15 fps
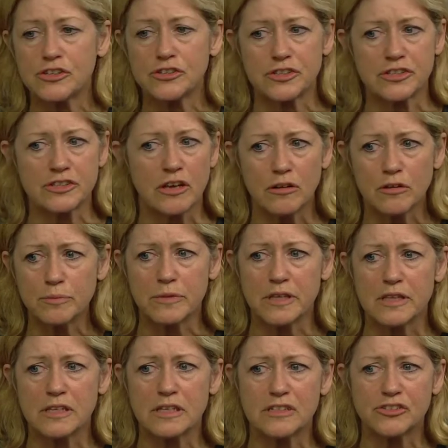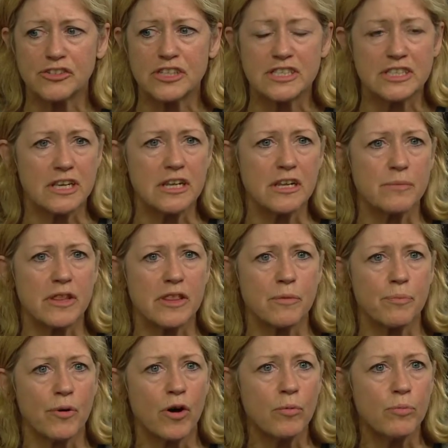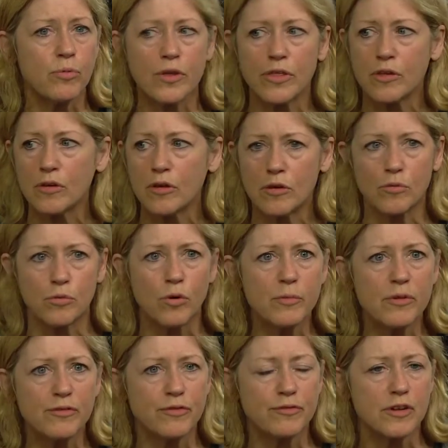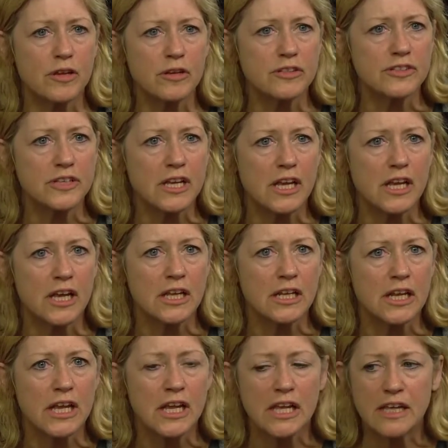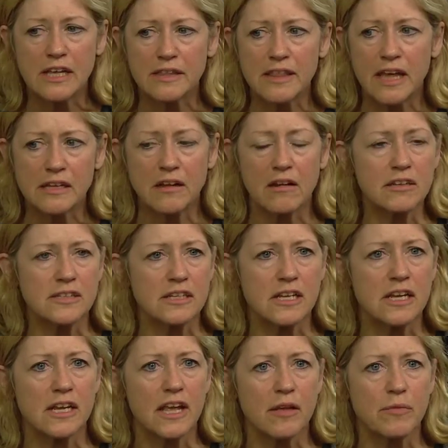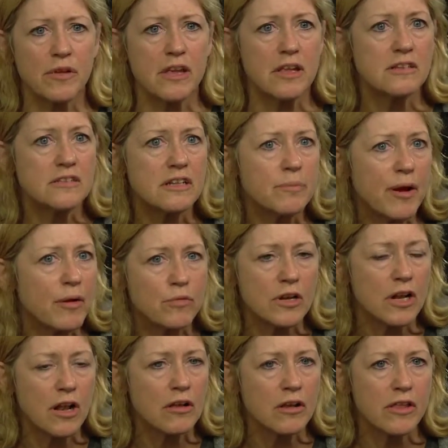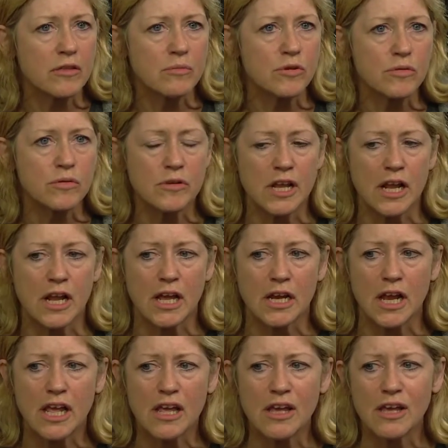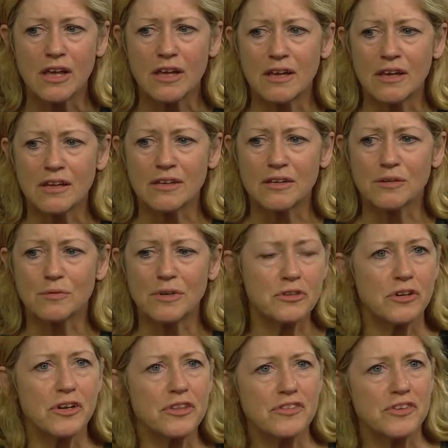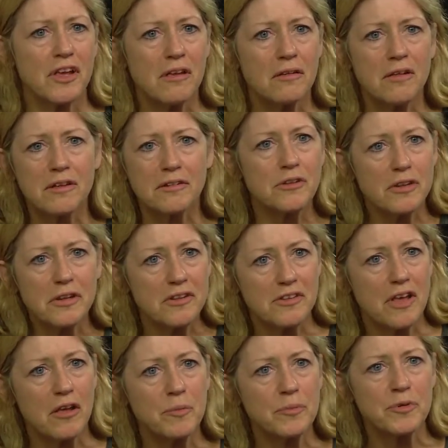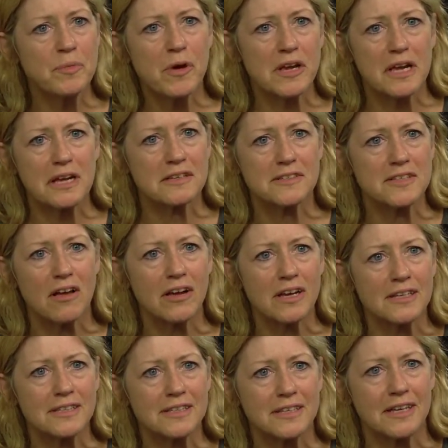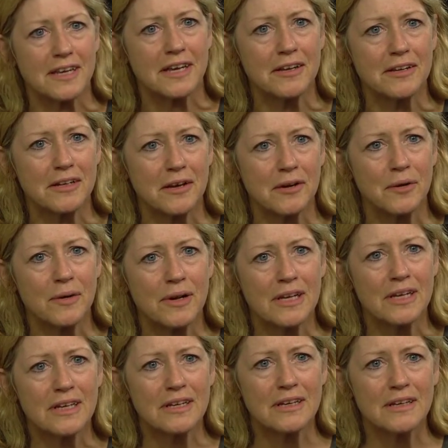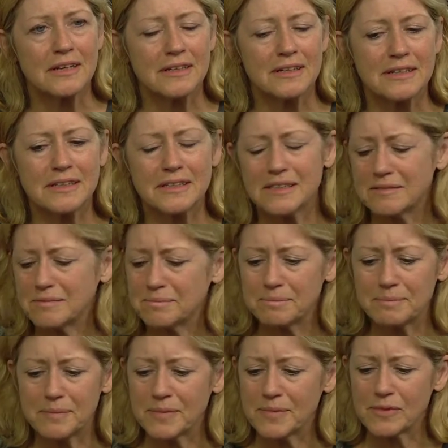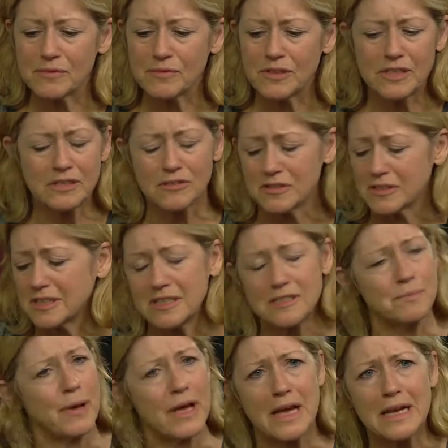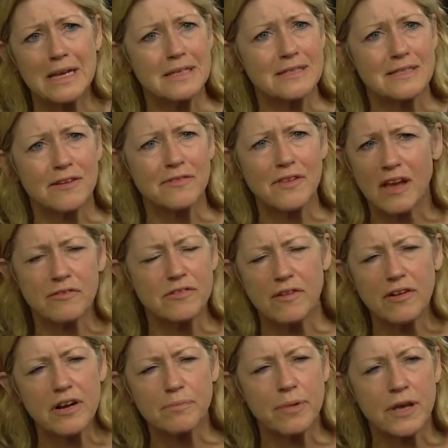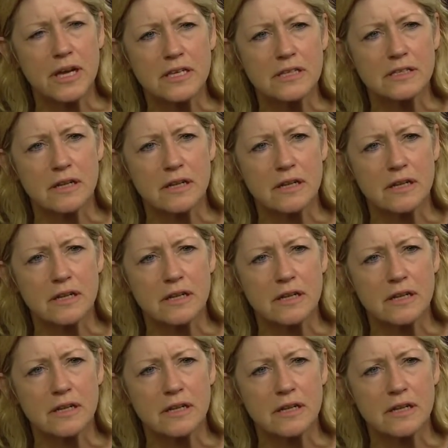just told me that she'd seen him in the pub with a woman flirting. And that night he didn't get in till about 1 o'clock in the morning. And, well, none of this helps my anxiety, you know. And... well, the doctor, these pains, I've never had pains